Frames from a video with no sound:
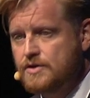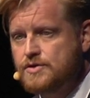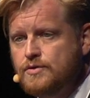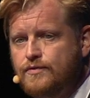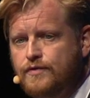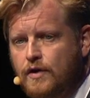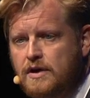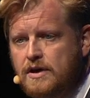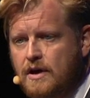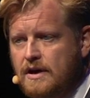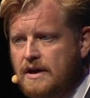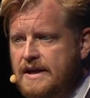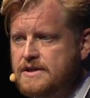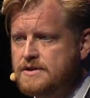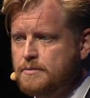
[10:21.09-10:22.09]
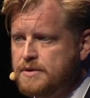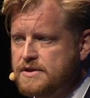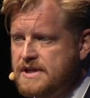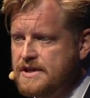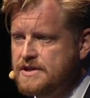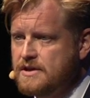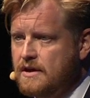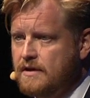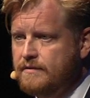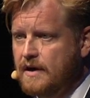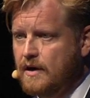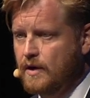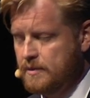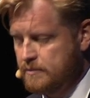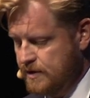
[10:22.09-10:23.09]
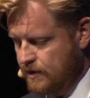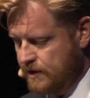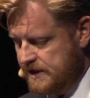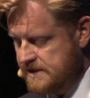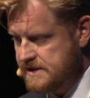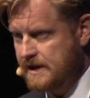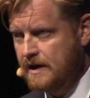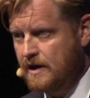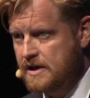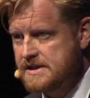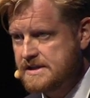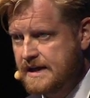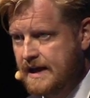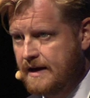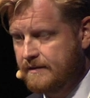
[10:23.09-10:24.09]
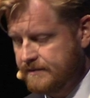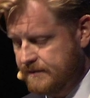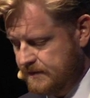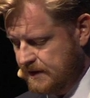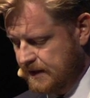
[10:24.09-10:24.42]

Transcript: to fully unleash the potential of our employees and our staff